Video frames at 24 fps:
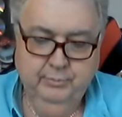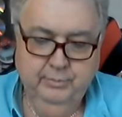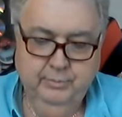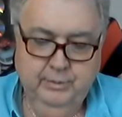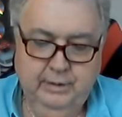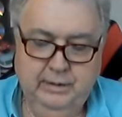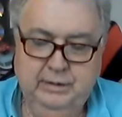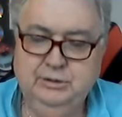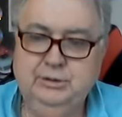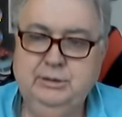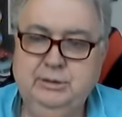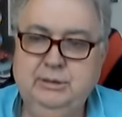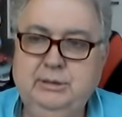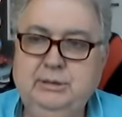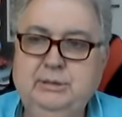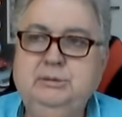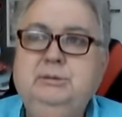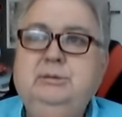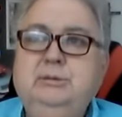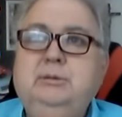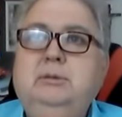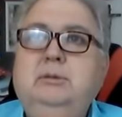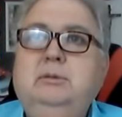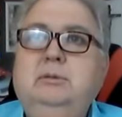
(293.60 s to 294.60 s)
He
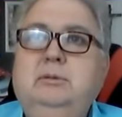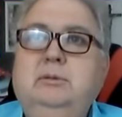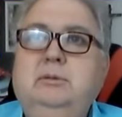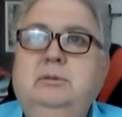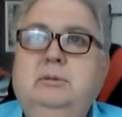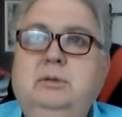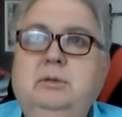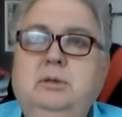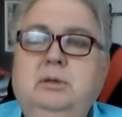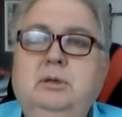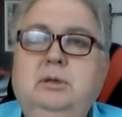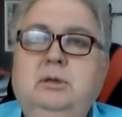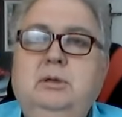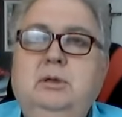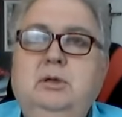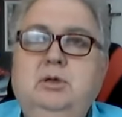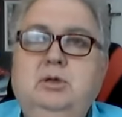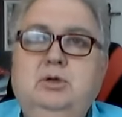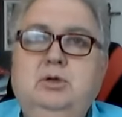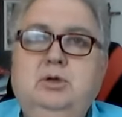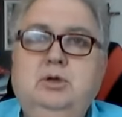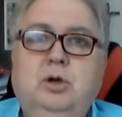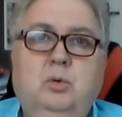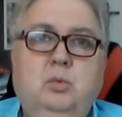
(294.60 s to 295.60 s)
says
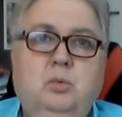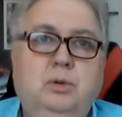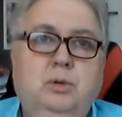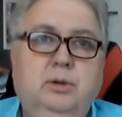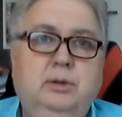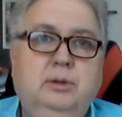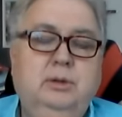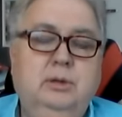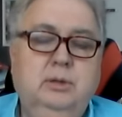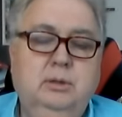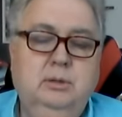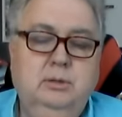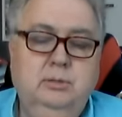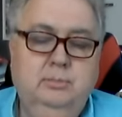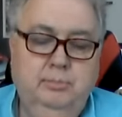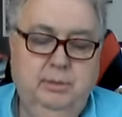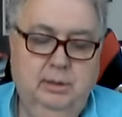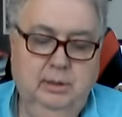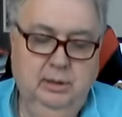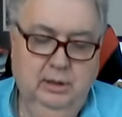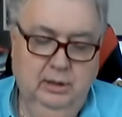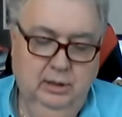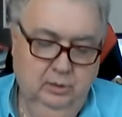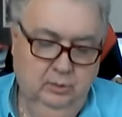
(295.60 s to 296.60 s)
no one
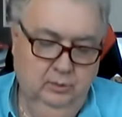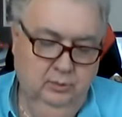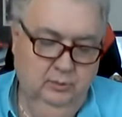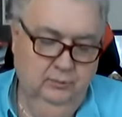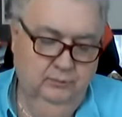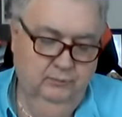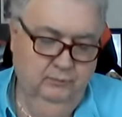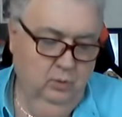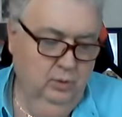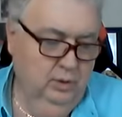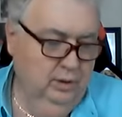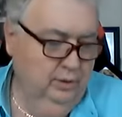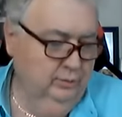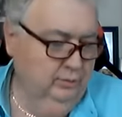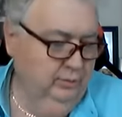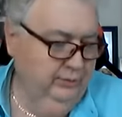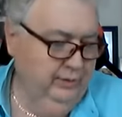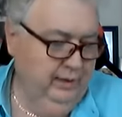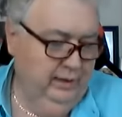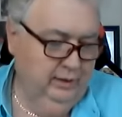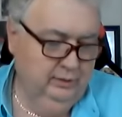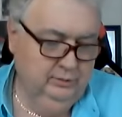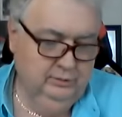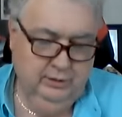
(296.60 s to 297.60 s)
below
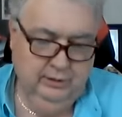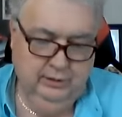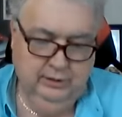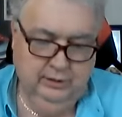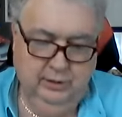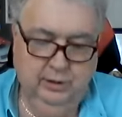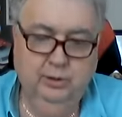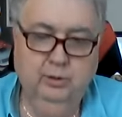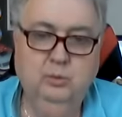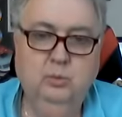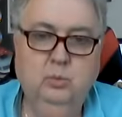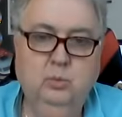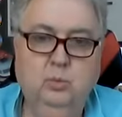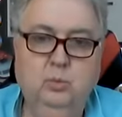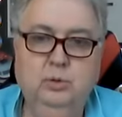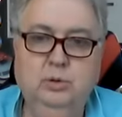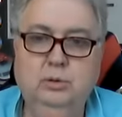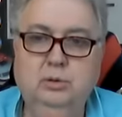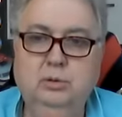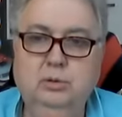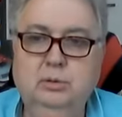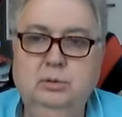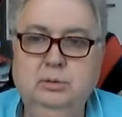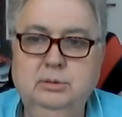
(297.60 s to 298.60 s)
$400,000 a year
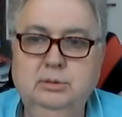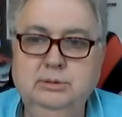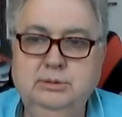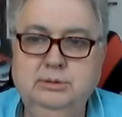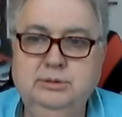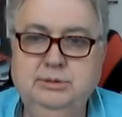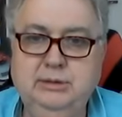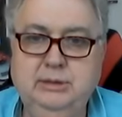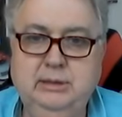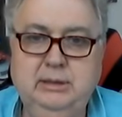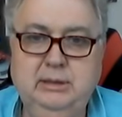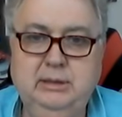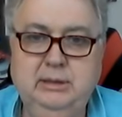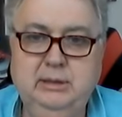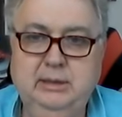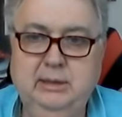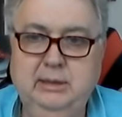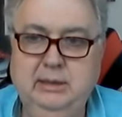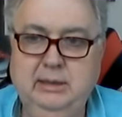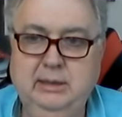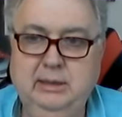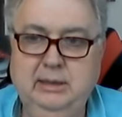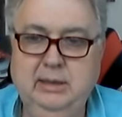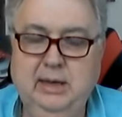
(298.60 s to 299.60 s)
will see
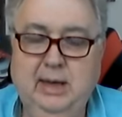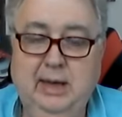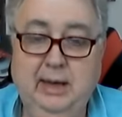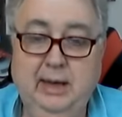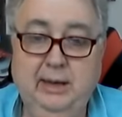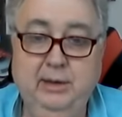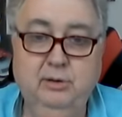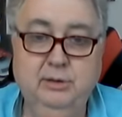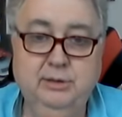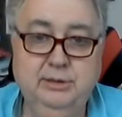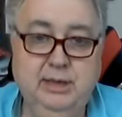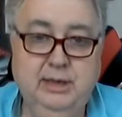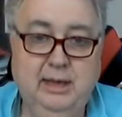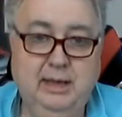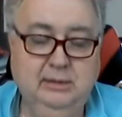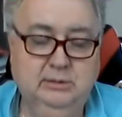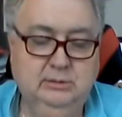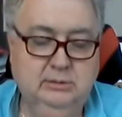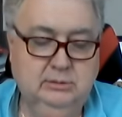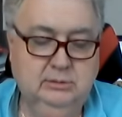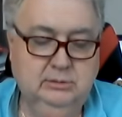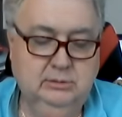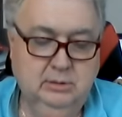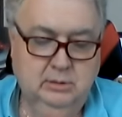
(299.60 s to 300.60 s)
any higher
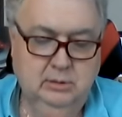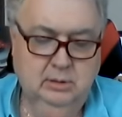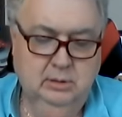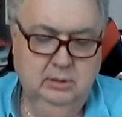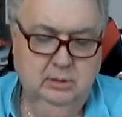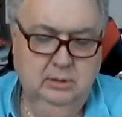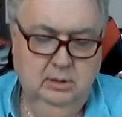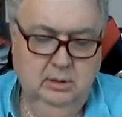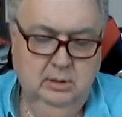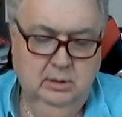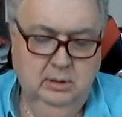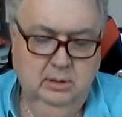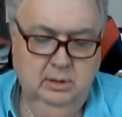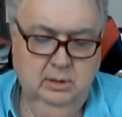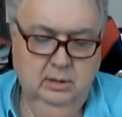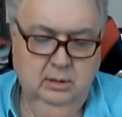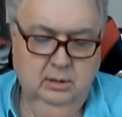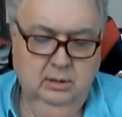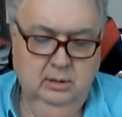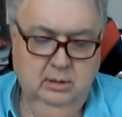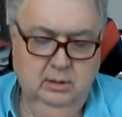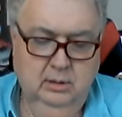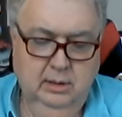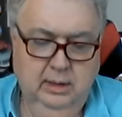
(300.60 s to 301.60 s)
taxes.
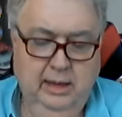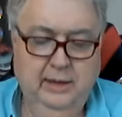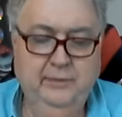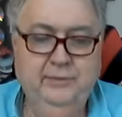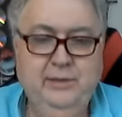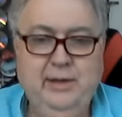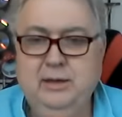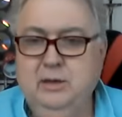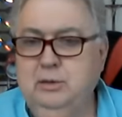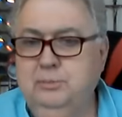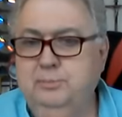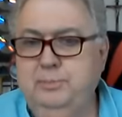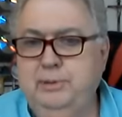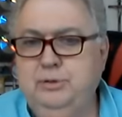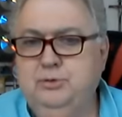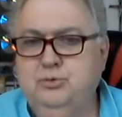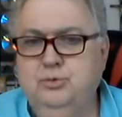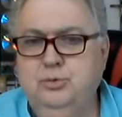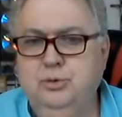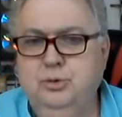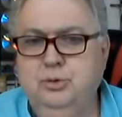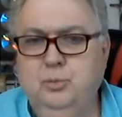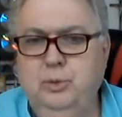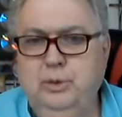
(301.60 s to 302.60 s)
And that could be true.